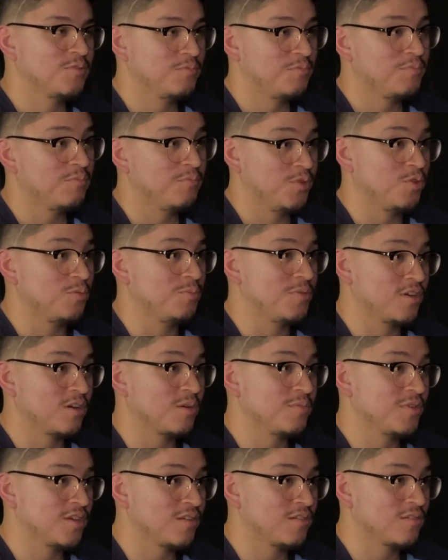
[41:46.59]
you
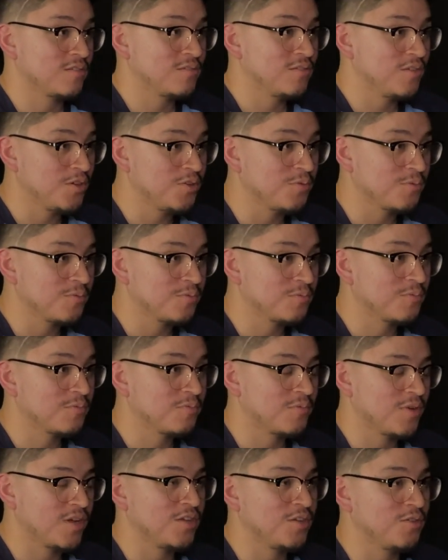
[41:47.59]
becoming you,
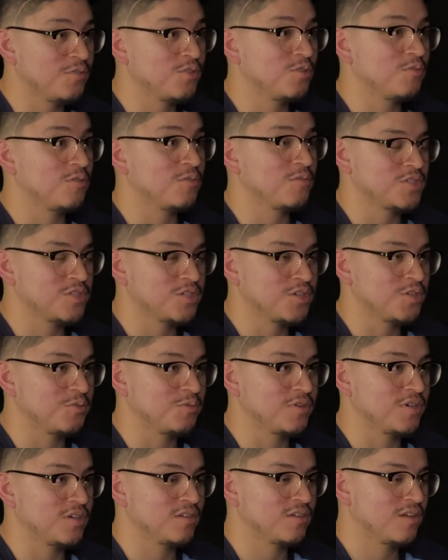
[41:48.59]
right? You doing what you're
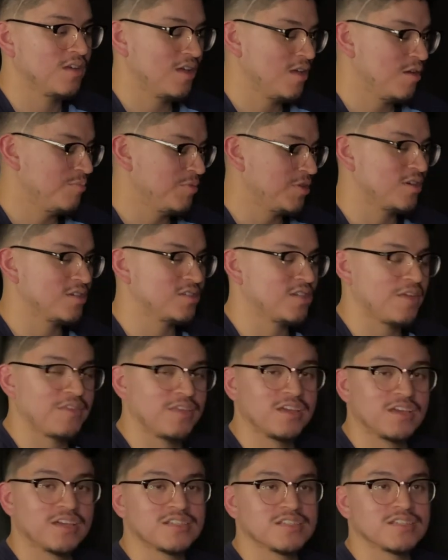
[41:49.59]
doing. Because I
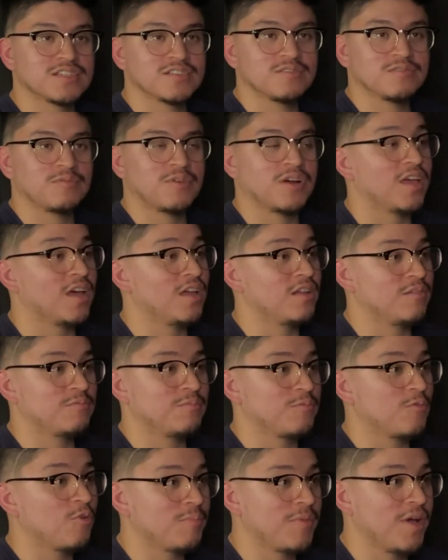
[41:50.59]
think it's, again,
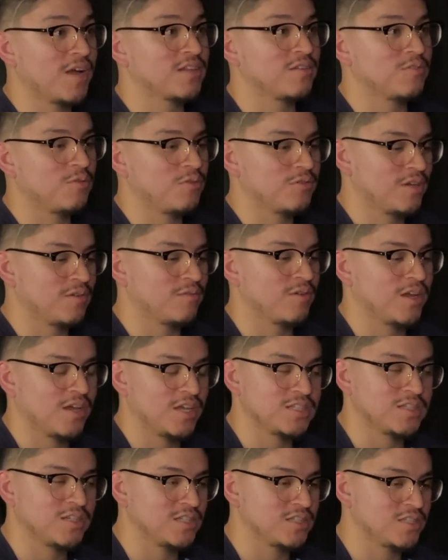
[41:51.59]
going back to the whole thing, like
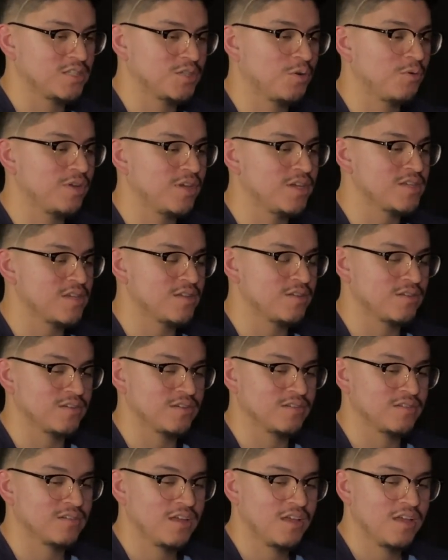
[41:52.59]
it's so easy
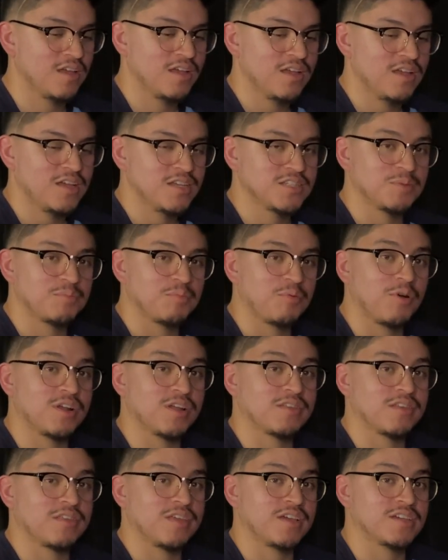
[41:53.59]
to point
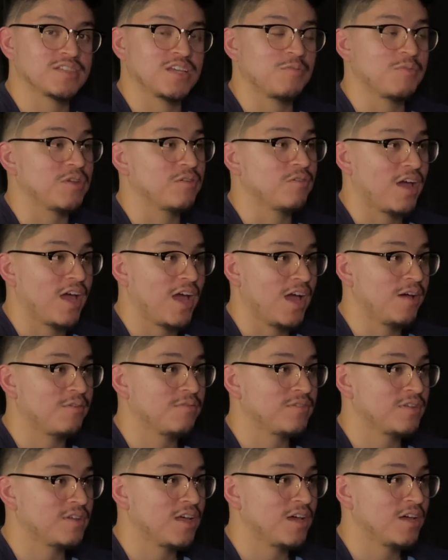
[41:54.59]
at the things that we don't
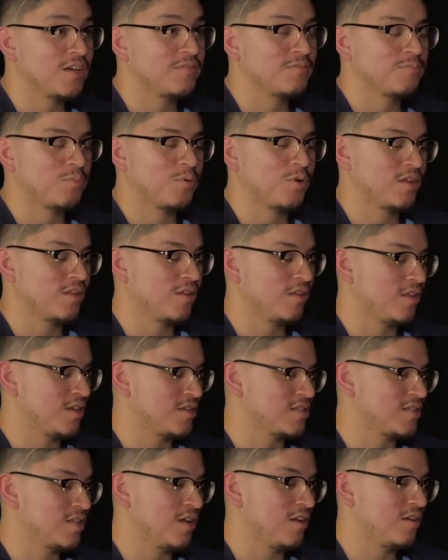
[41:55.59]
have in life, point at the
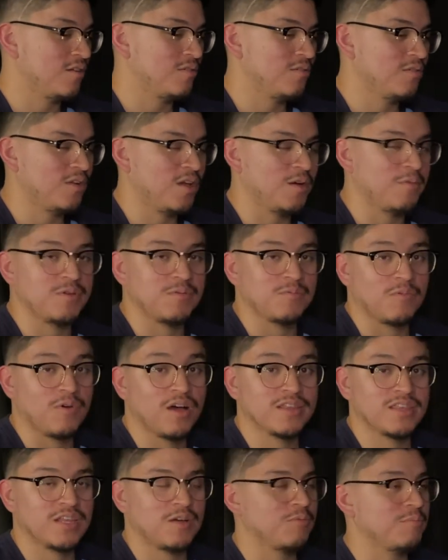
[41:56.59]
things that we
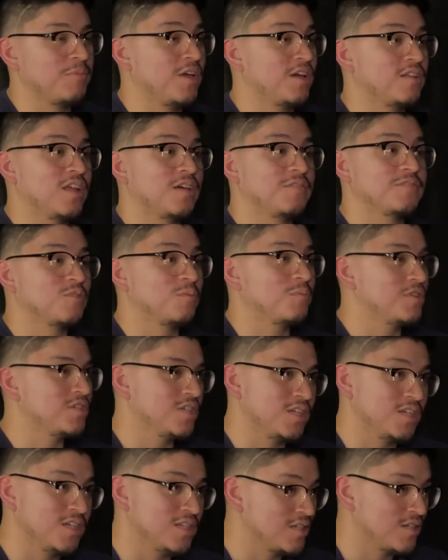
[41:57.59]
want that would make life so much
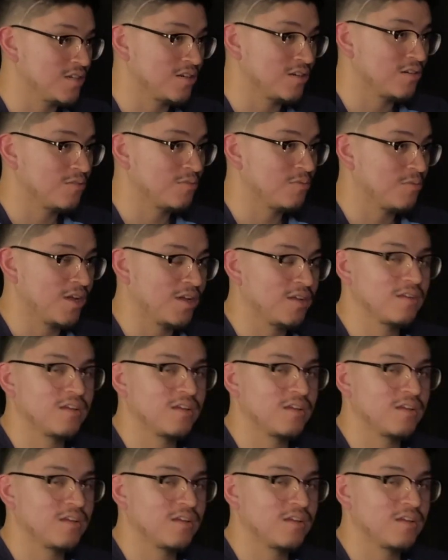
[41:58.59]
easier, right?